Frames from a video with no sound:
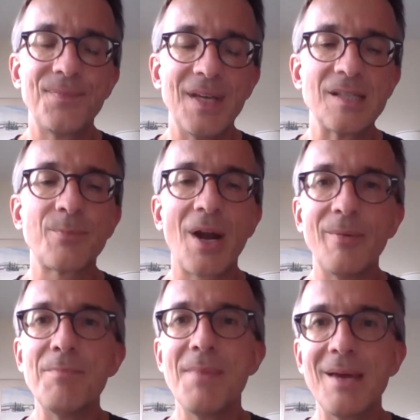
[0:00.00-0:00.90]
It's
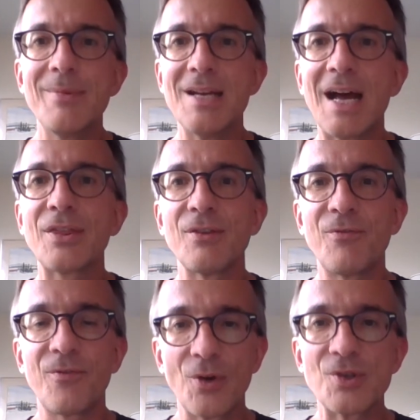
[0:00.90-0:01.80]
probably maybe not the
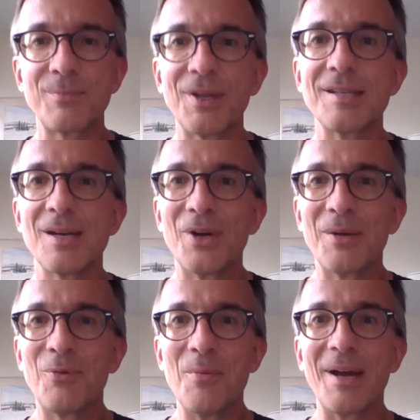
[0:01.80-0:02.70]
first place I want to
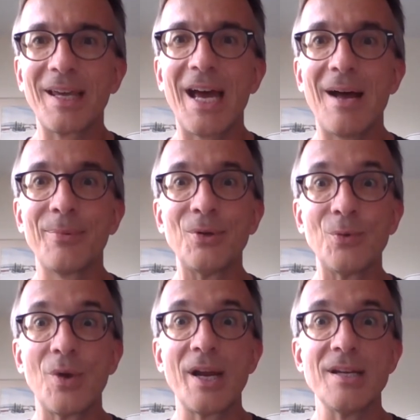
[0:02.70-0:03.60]
put my capital
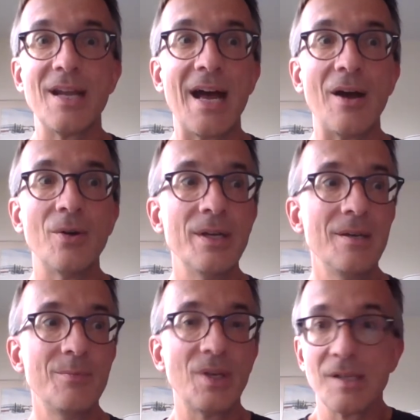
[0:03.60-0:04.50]
right now
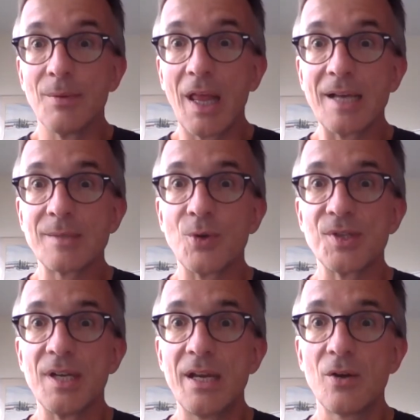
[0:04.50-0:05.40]
because I'm the last
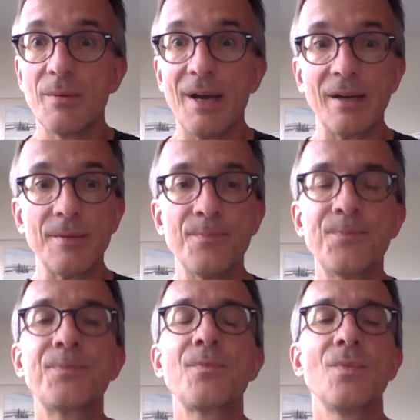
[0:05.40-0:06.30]
person to hear about it.
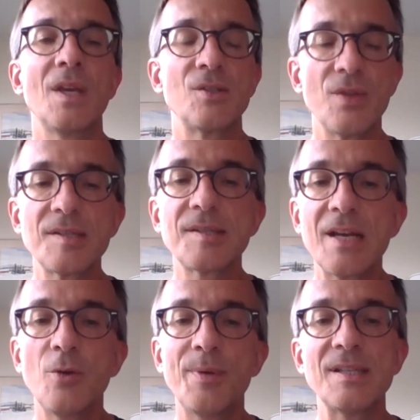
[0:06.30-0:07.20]
And so this
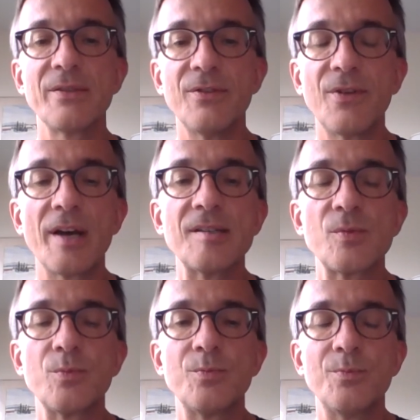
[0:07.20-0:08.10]
single piece of
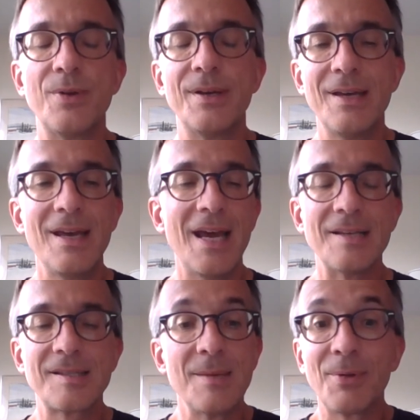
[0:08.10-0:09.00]
advice,
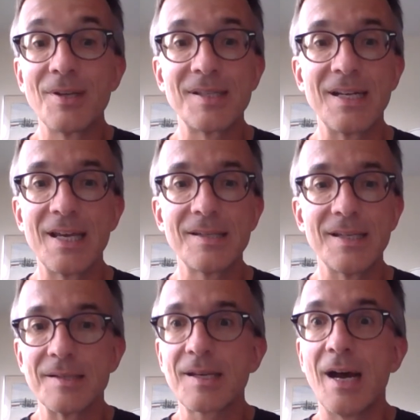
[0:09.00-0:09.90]
as simple as it is
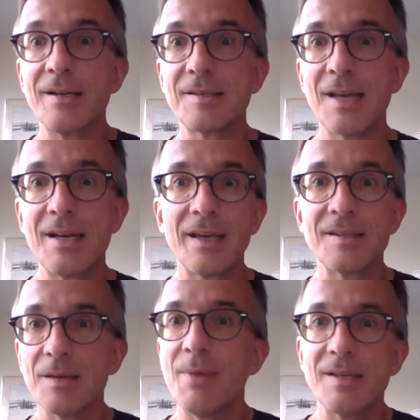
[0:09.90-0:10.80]
and as condescending
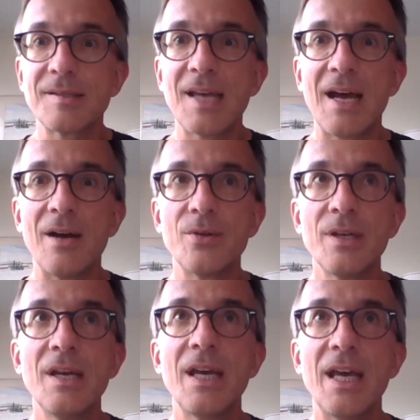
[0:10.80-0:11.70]
as it may sound,
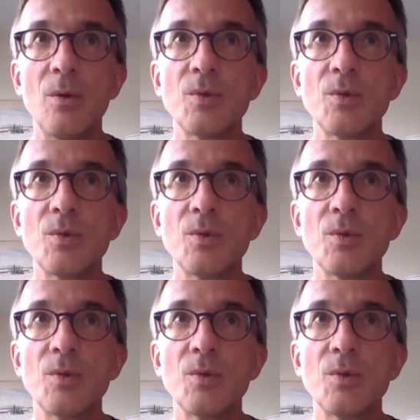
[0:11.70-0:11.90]
it